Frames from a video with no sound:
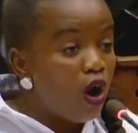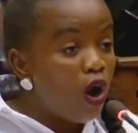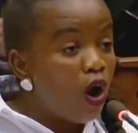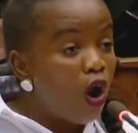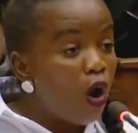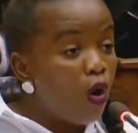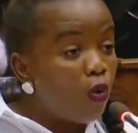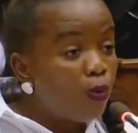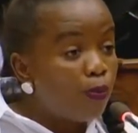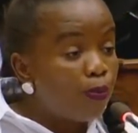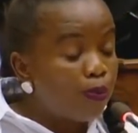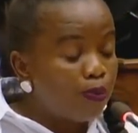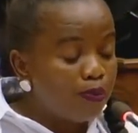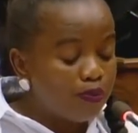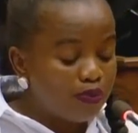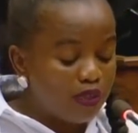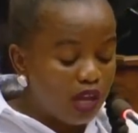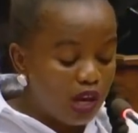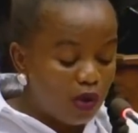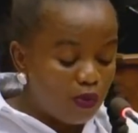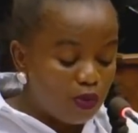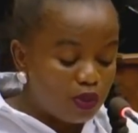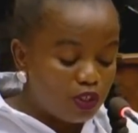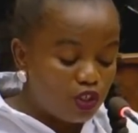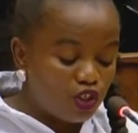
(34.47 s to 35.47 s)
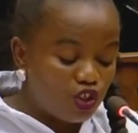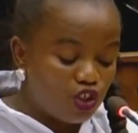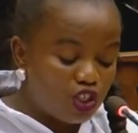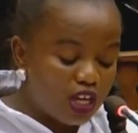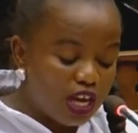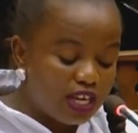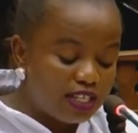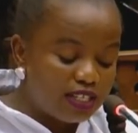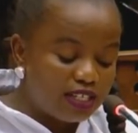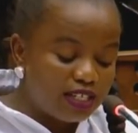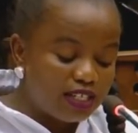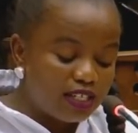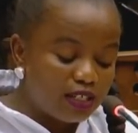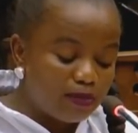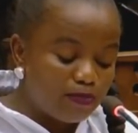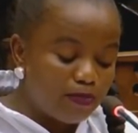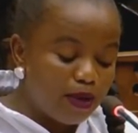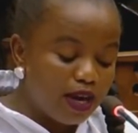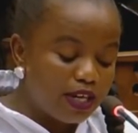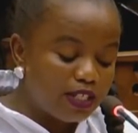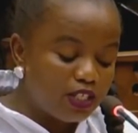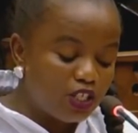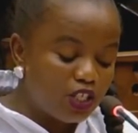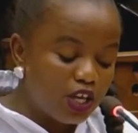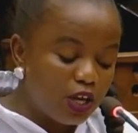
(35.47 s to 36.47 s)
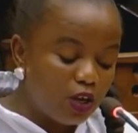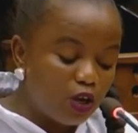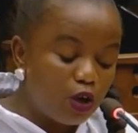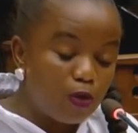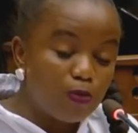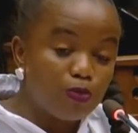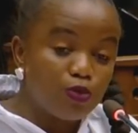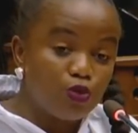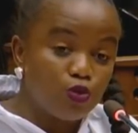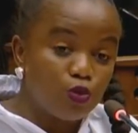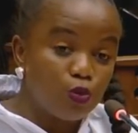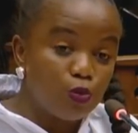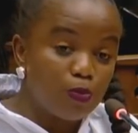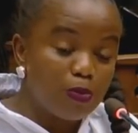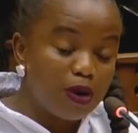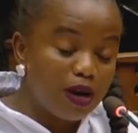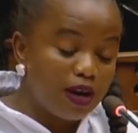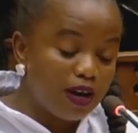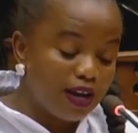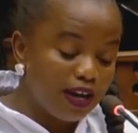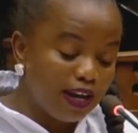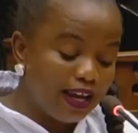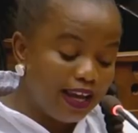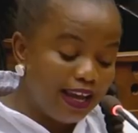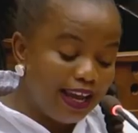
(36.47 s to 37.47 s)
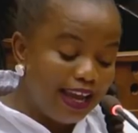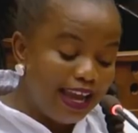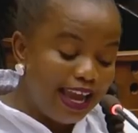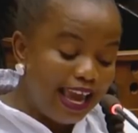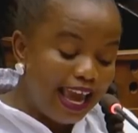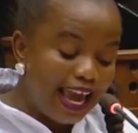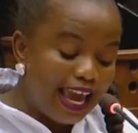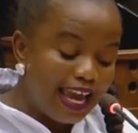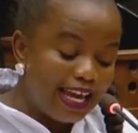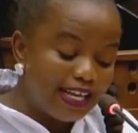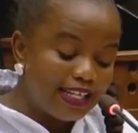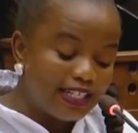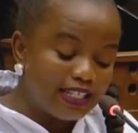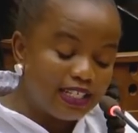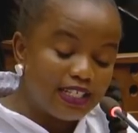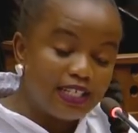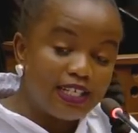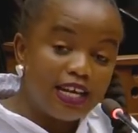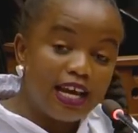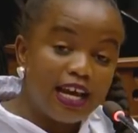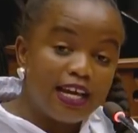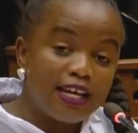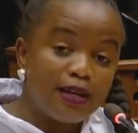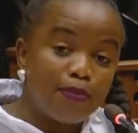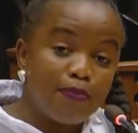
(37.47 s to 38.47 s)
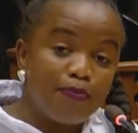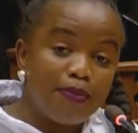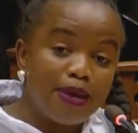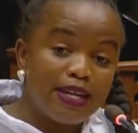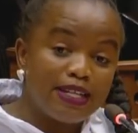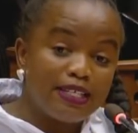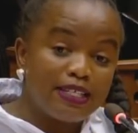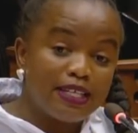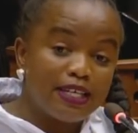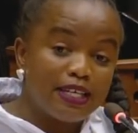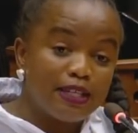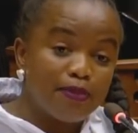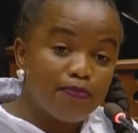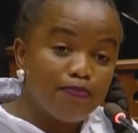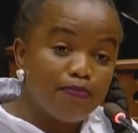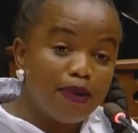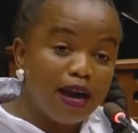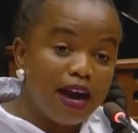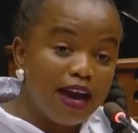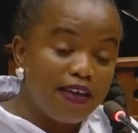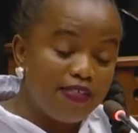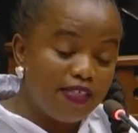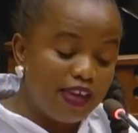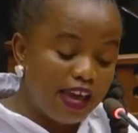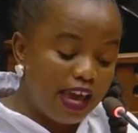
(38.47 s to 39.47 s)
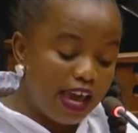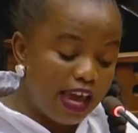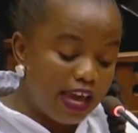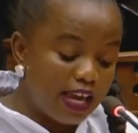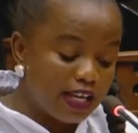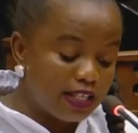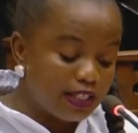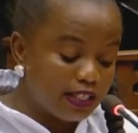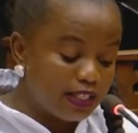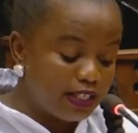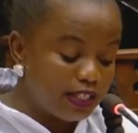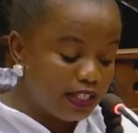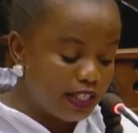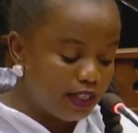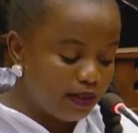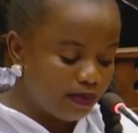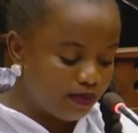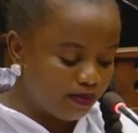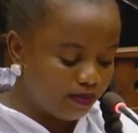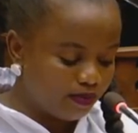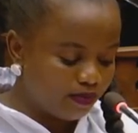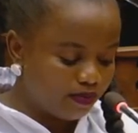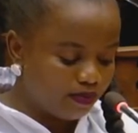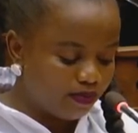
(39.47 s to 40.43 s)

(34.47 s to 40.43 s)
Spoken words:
Hope that was shattered by Jacob Zuma, aided and abetted by the ANC.